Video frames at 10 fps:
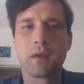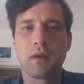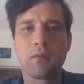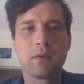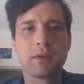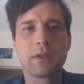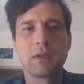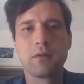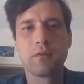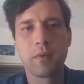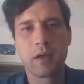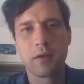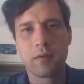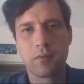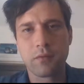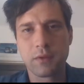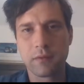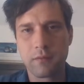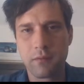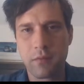I was a single man
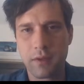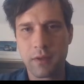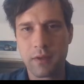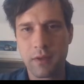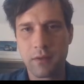approaching 40.